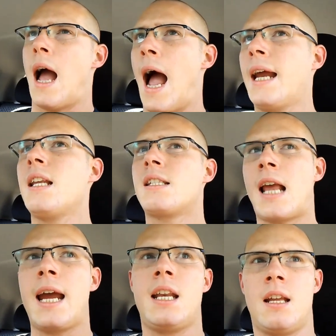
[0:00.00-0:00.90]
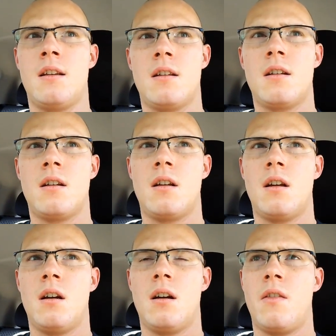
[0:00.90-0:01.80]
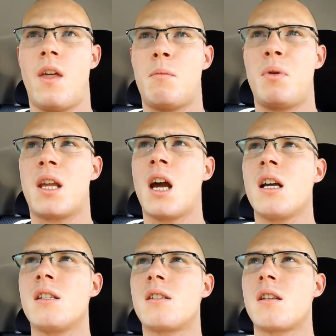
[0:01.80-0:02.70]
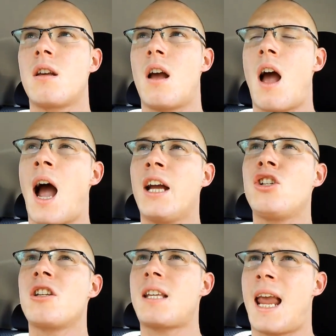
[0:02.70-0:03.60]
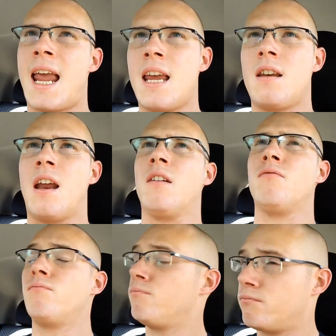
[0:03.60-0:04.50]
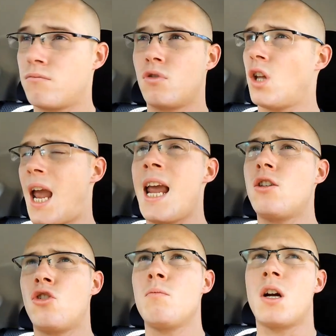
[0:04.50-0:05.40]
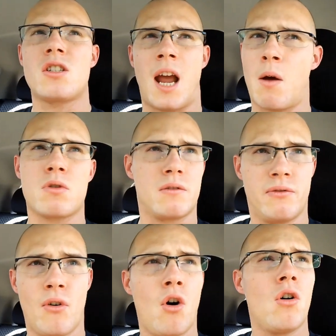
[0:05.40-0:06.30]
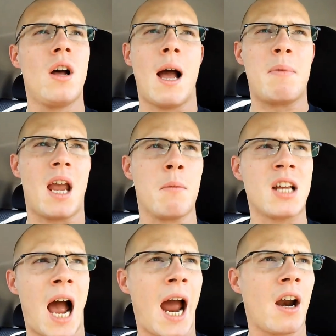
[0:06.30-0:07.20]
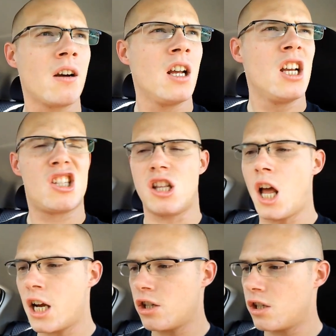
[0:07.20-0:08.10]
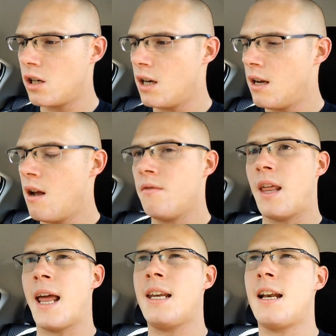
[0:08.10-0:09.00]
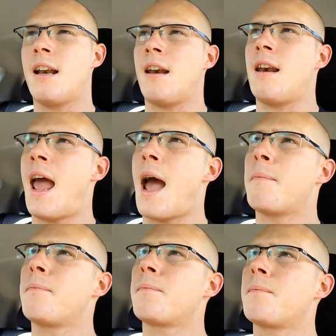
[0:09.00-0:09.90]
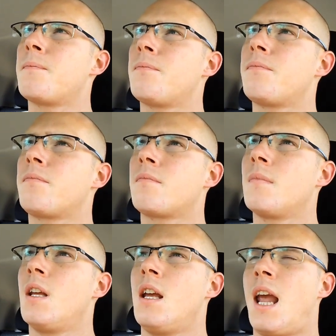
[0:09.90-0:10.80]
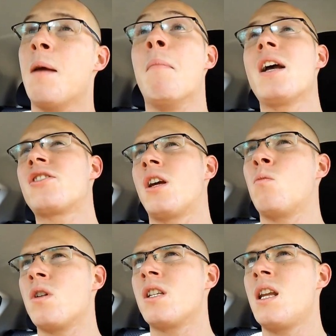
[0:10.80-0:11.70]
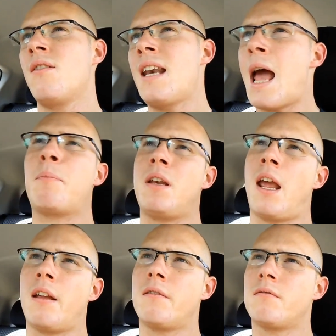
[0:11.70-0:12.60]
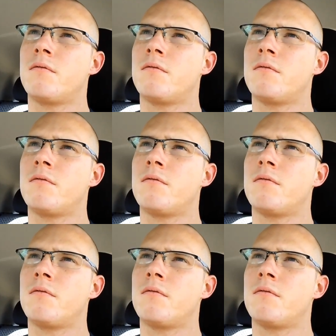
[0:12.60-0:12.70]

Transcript: I decided that because I just ate and ate too much, I was full, I became tired, sluggish, that I needed a nap. And my son wasn't even napping yet.